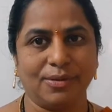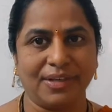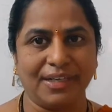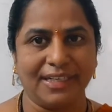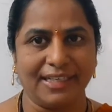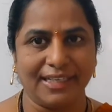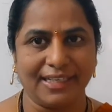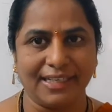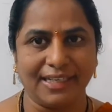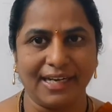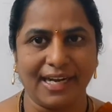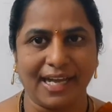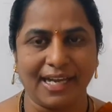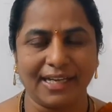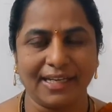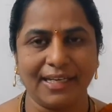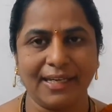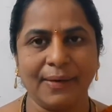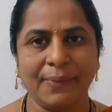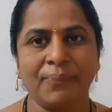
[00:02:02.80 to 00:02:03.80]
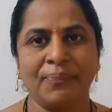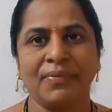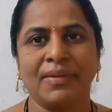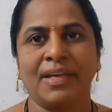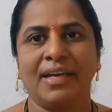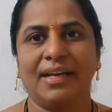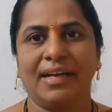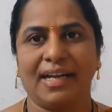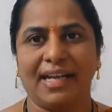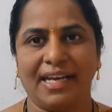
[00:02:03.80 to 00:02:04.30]
critical angle,
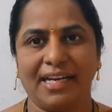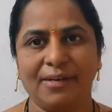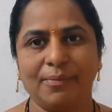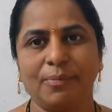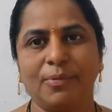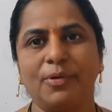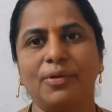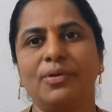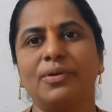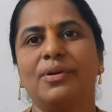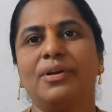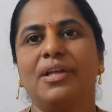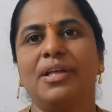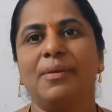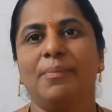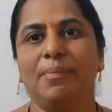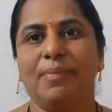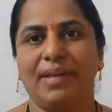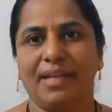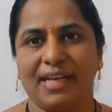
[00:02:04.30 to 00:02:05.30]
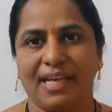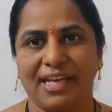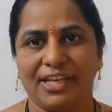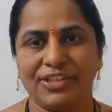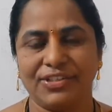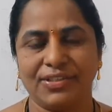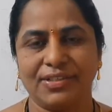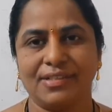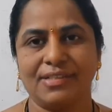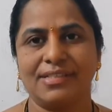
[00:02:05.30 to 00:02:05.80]
rainbow,
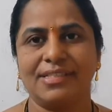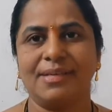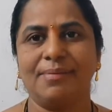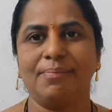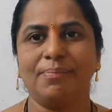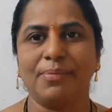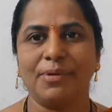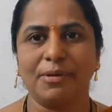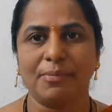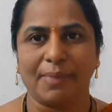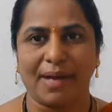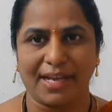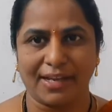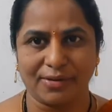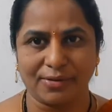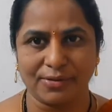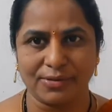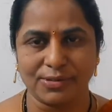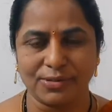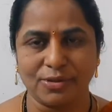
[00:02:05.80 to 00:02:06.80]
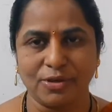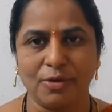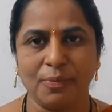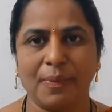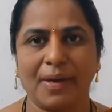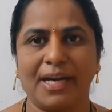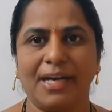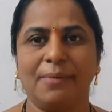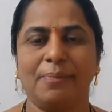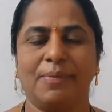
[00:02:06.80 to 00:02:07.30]
mirage, simple microscope,
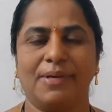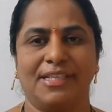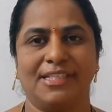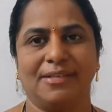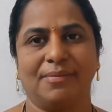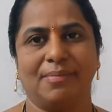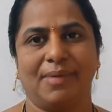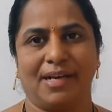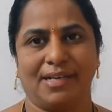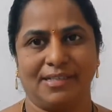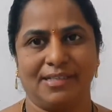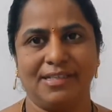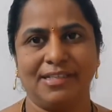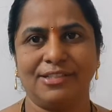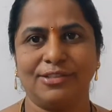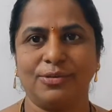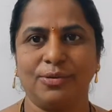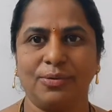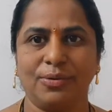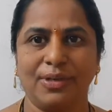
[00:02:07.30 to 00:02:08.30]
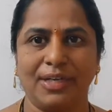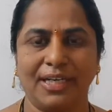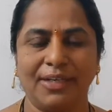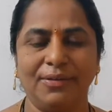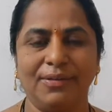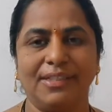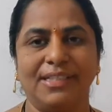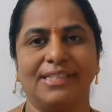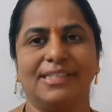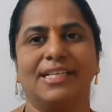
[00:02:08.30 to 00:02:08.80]
and prism answers don't
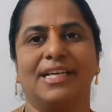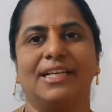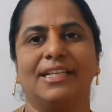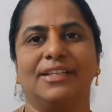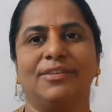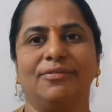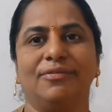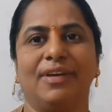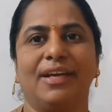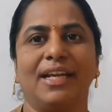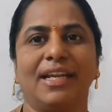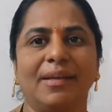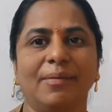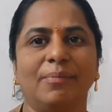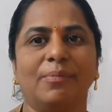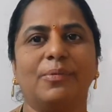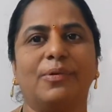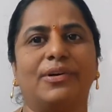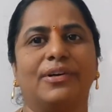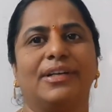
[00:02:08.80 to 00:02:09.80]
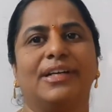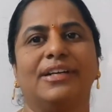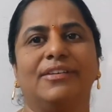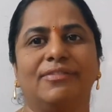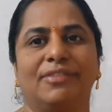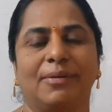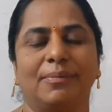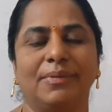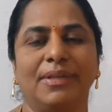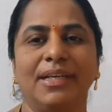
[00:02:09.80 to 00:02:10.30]
leave. These are the very important
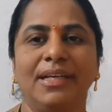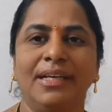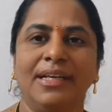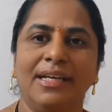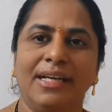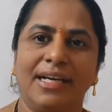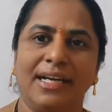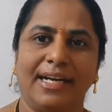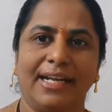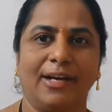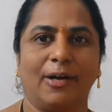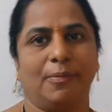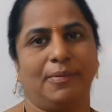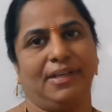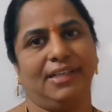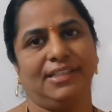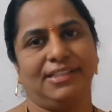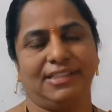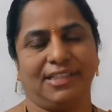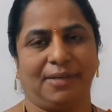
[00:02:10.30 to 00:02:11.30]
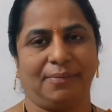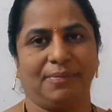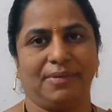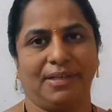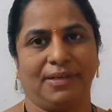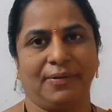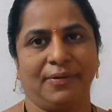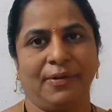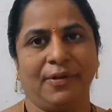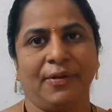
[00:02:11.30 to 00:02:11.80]
from the ray optics chapter.
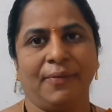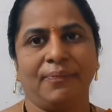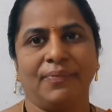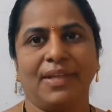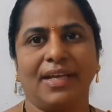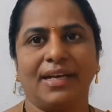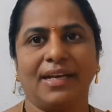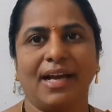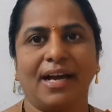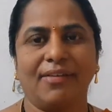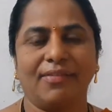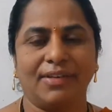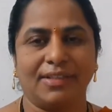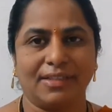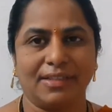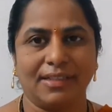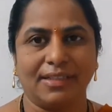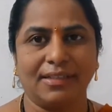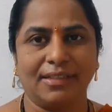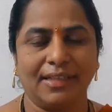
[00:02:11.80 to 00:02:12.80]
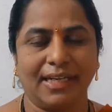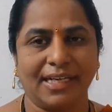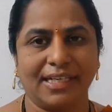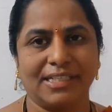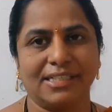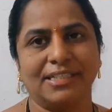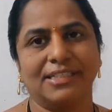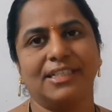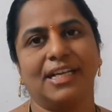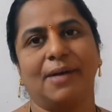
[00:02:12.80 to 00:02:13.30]
Then our
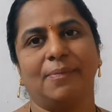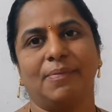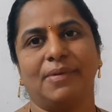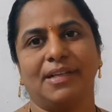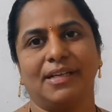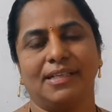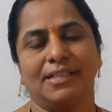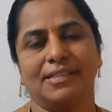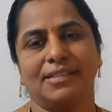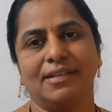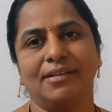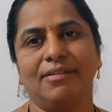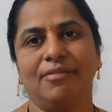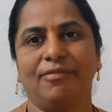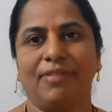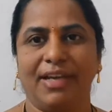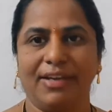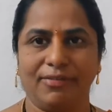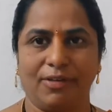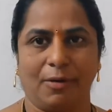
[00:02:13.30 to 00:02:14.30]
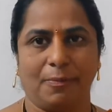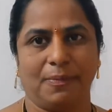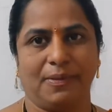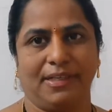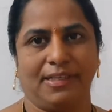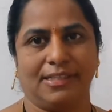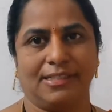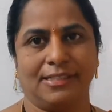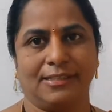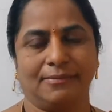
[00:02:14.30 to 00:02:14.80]
next chapter is the wave
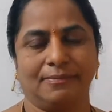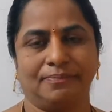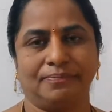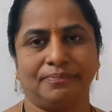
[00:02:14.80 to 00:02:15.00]
optics.